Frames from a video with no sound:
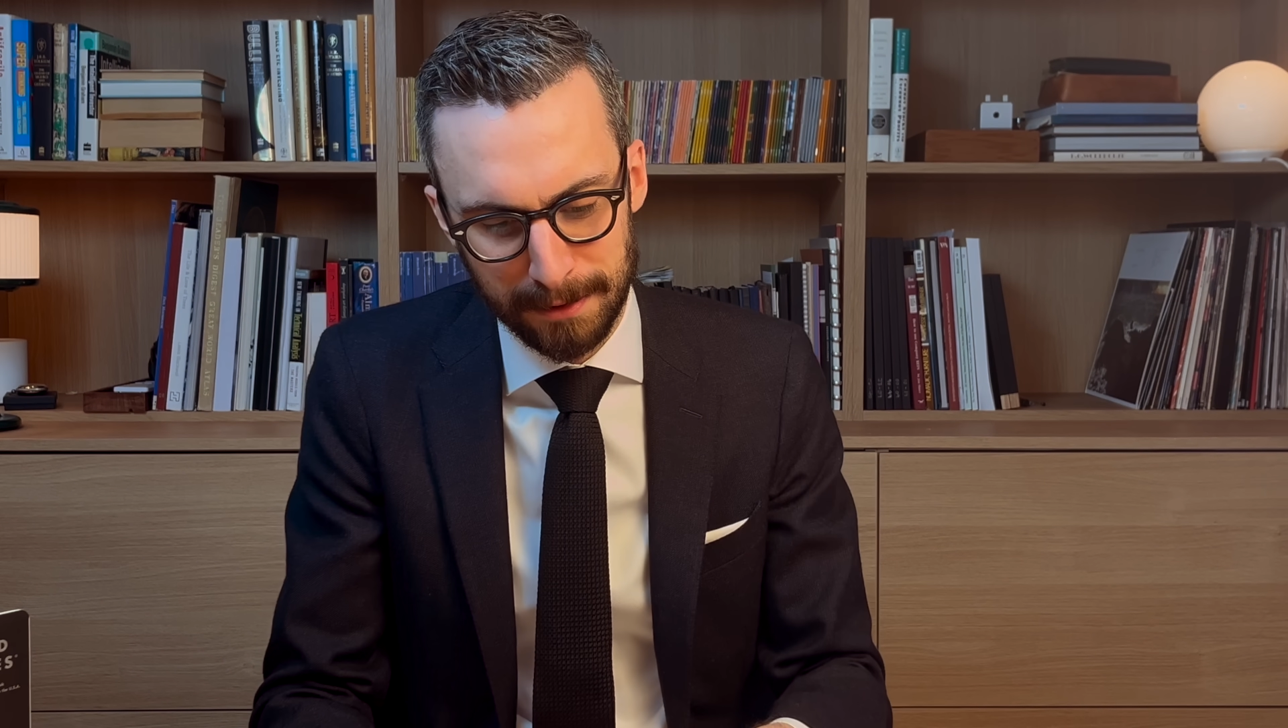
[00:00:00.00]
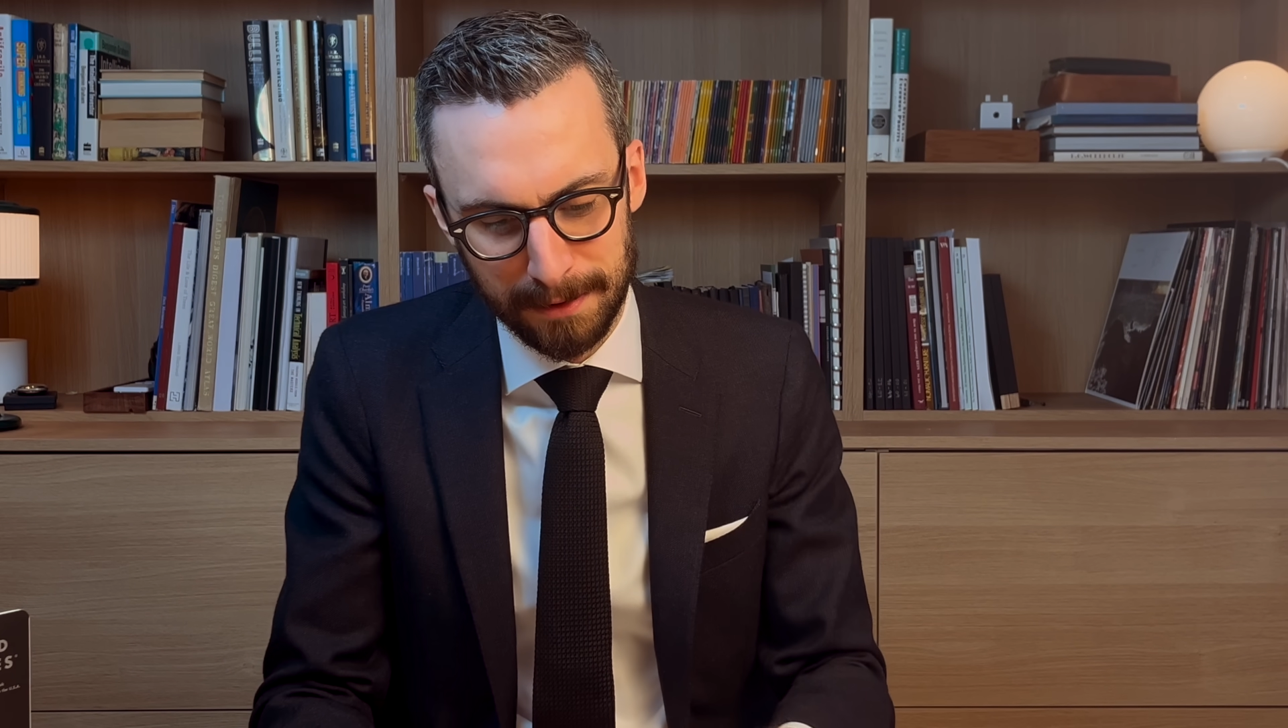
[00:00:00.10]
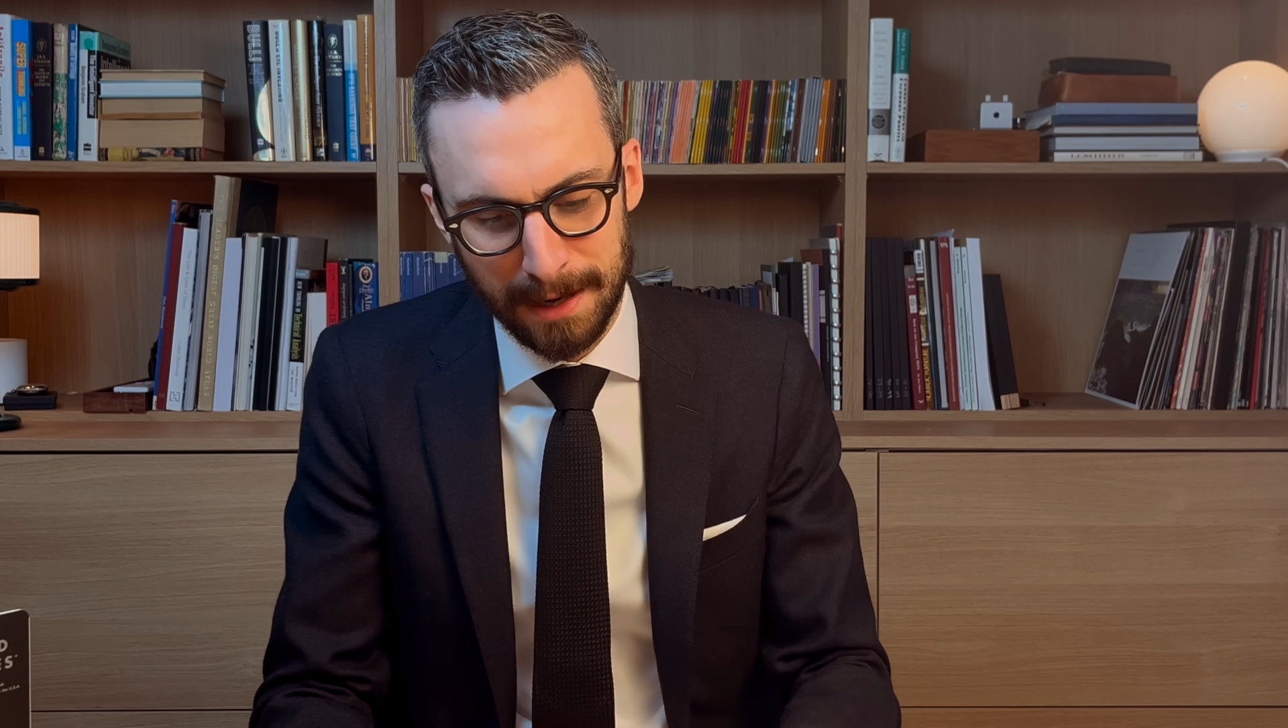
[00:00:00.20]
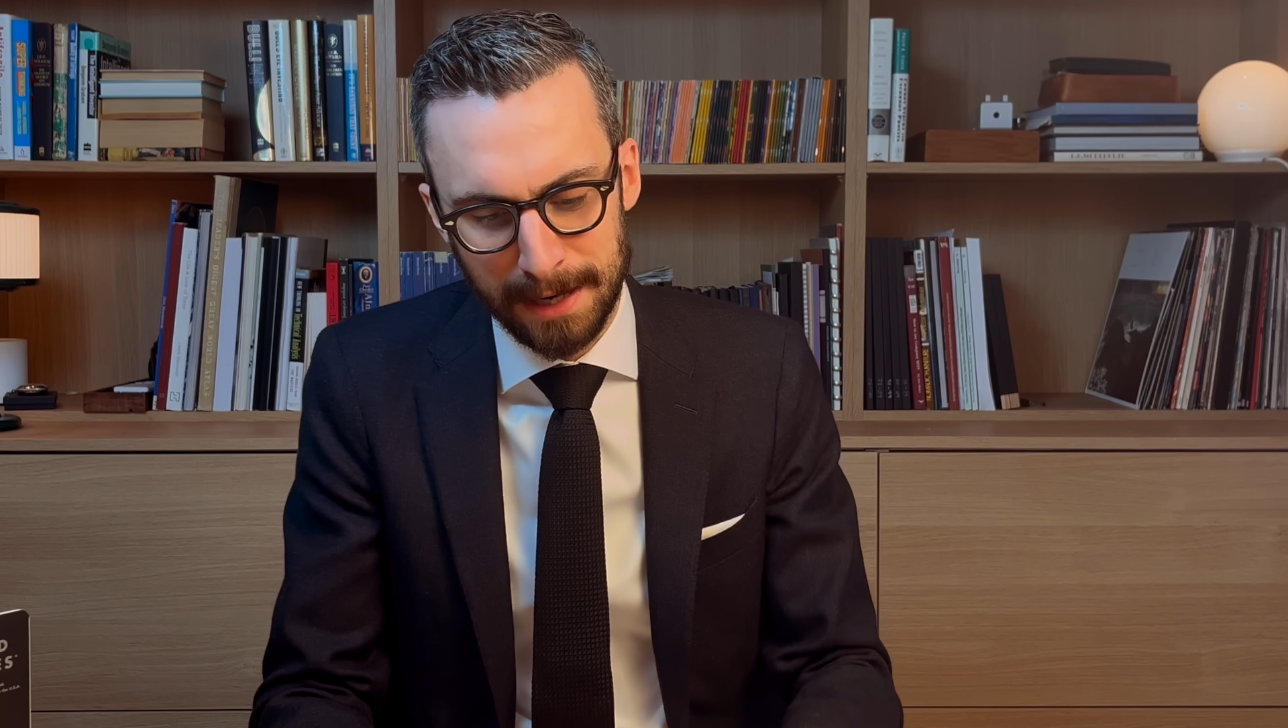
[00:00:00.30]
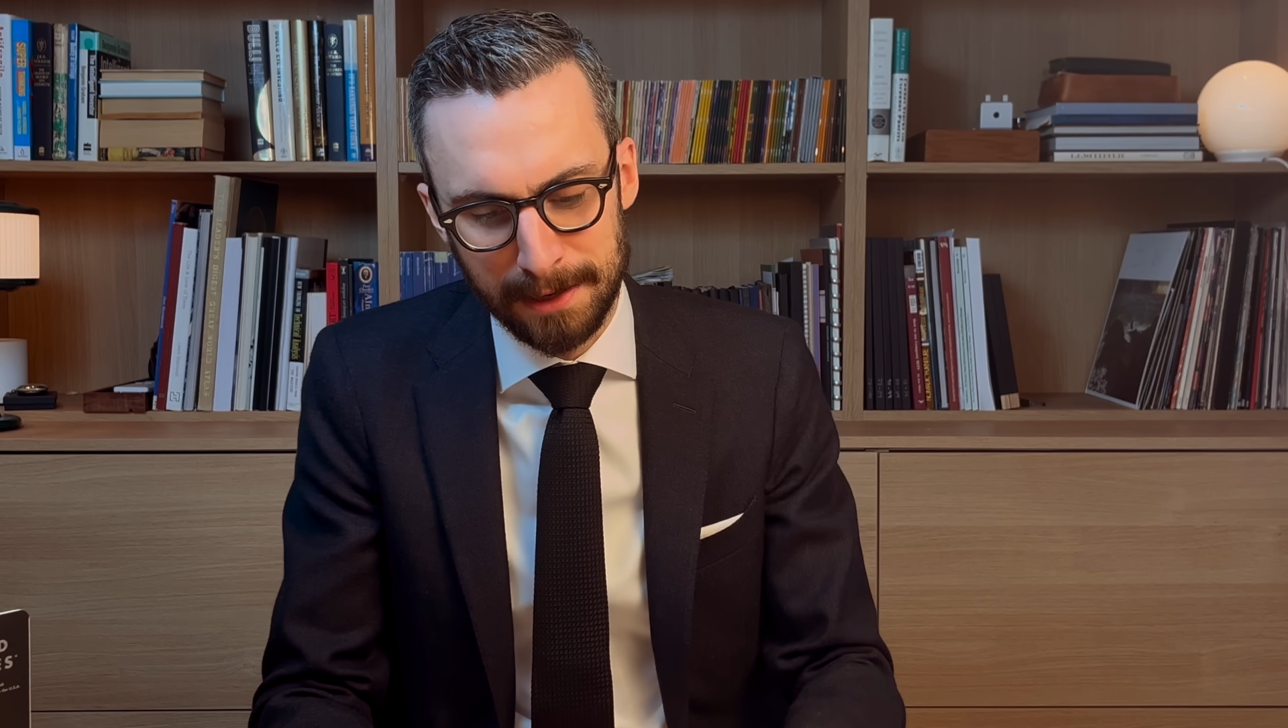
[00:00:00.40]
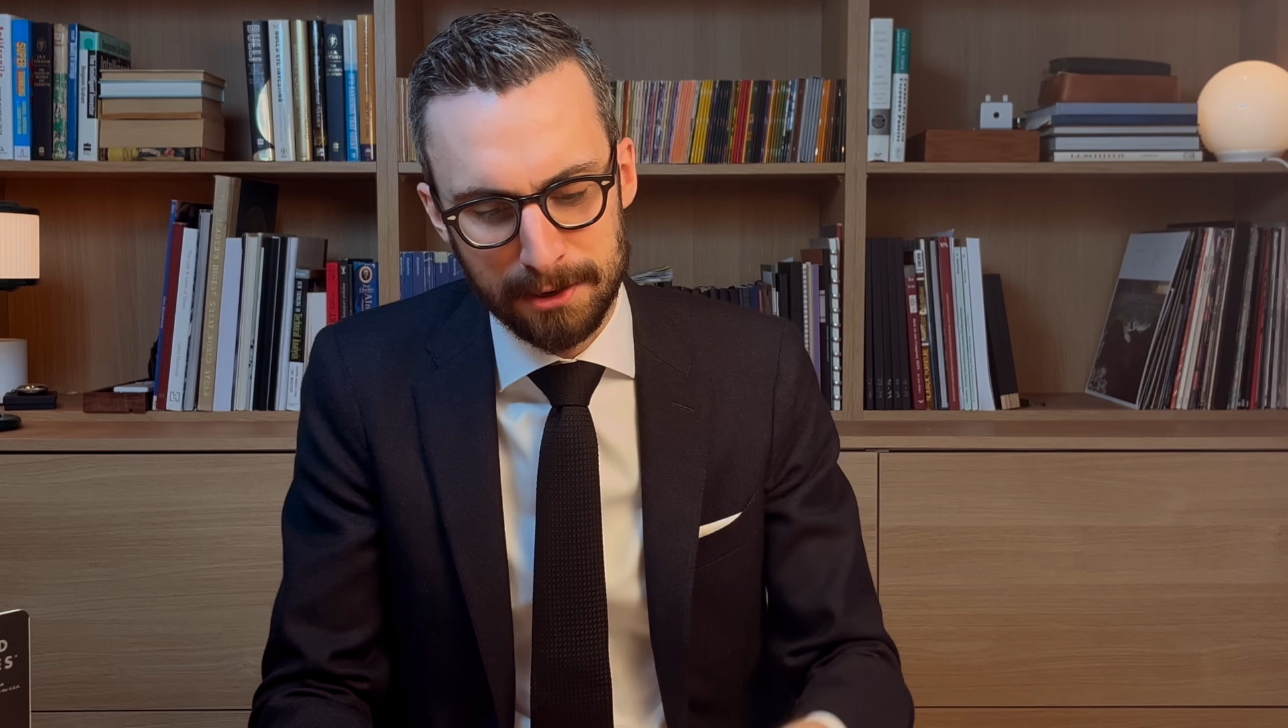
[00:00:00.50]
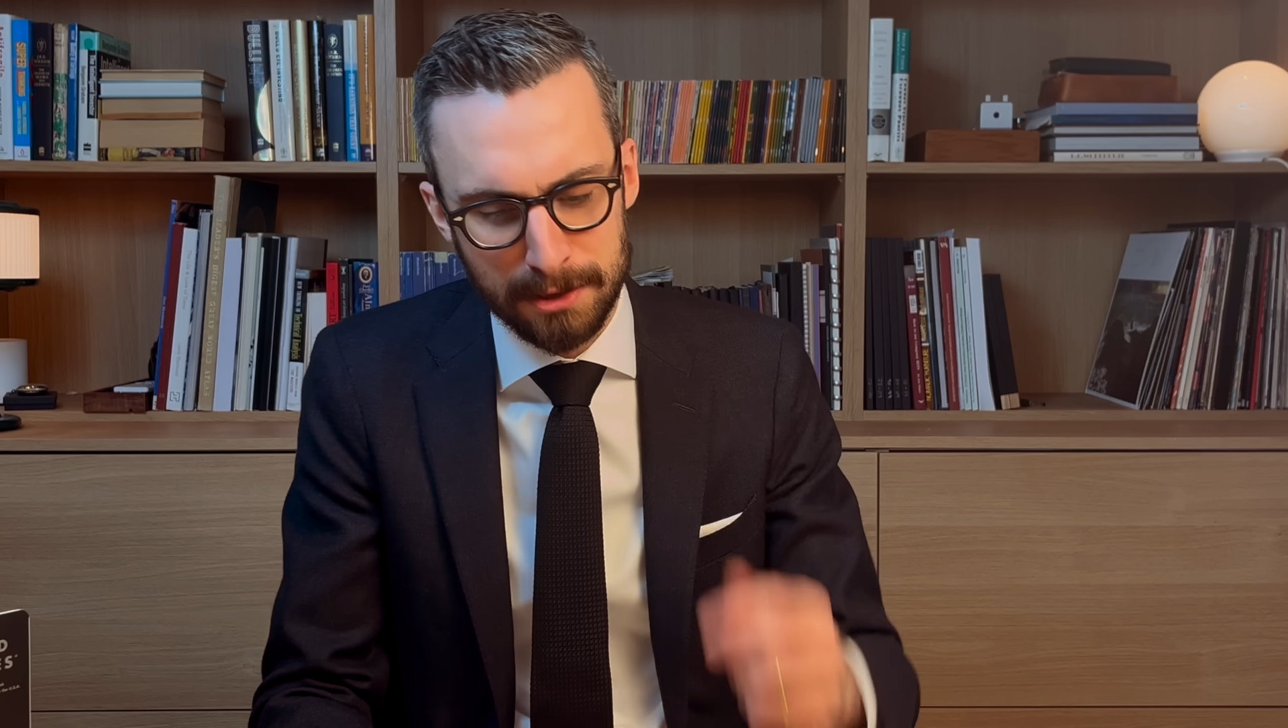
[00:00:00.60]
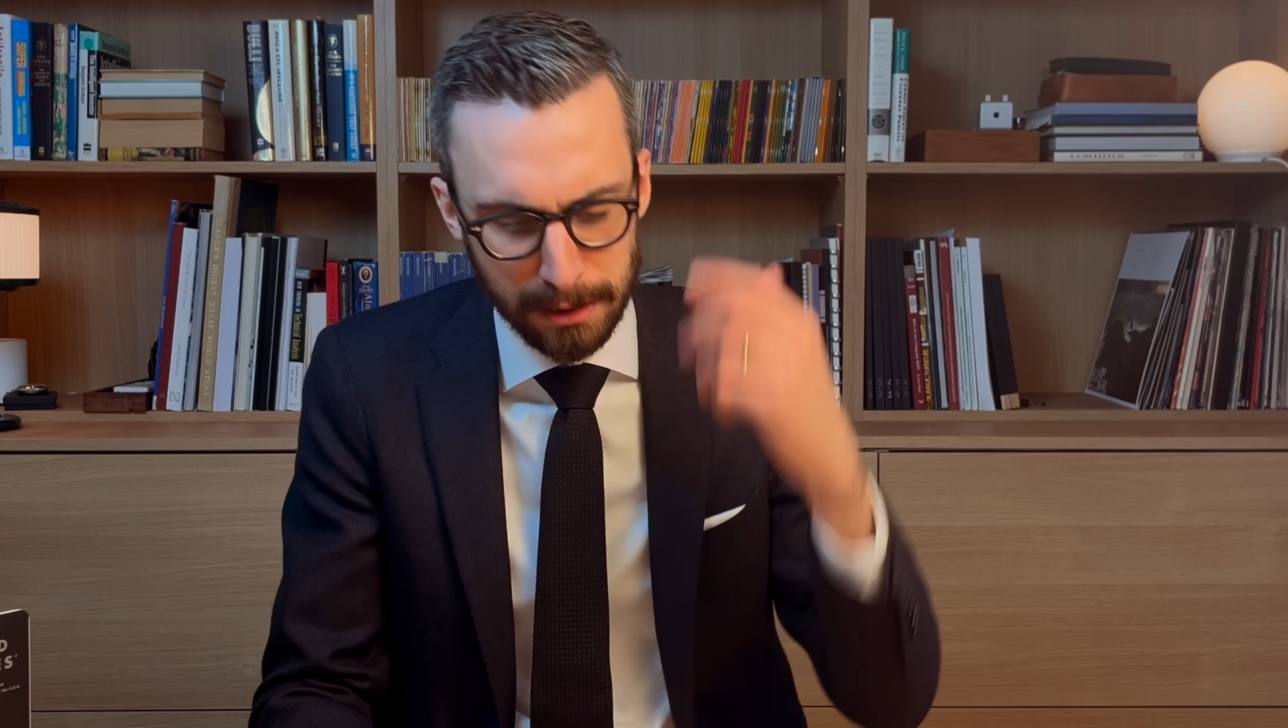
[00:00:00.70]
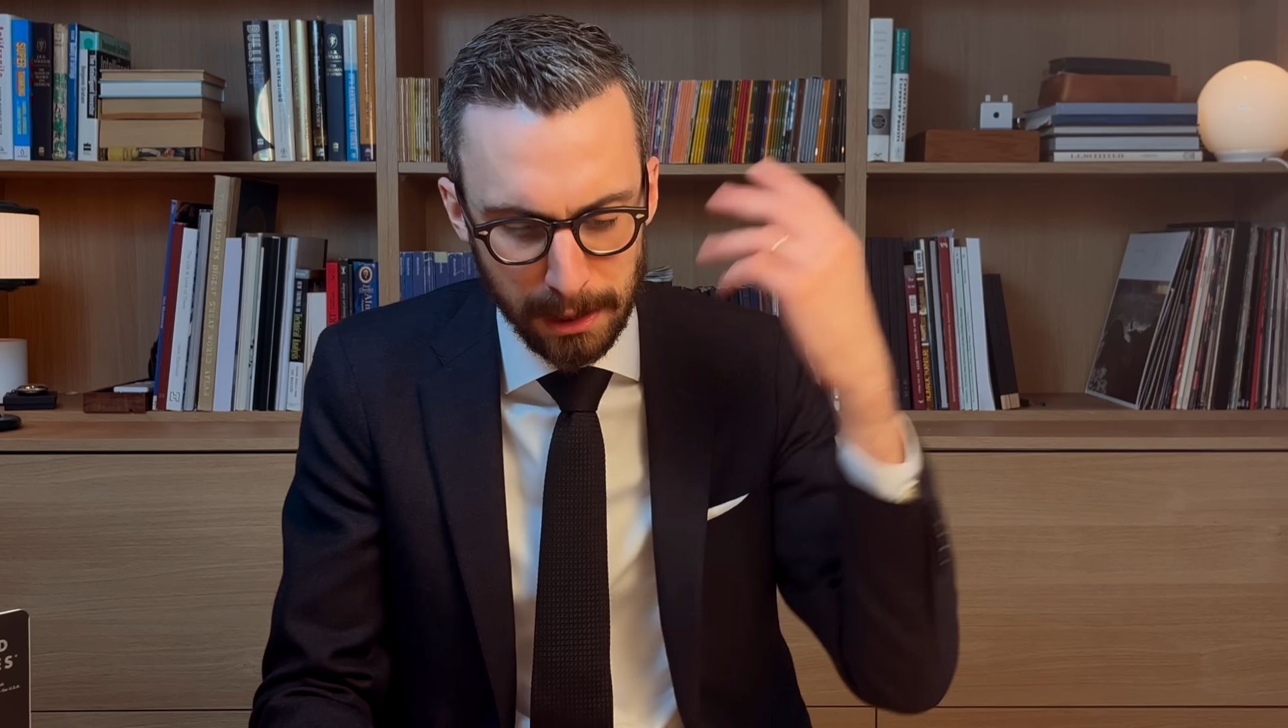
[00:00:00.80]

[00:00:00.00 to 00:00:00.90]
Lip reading: 9 years and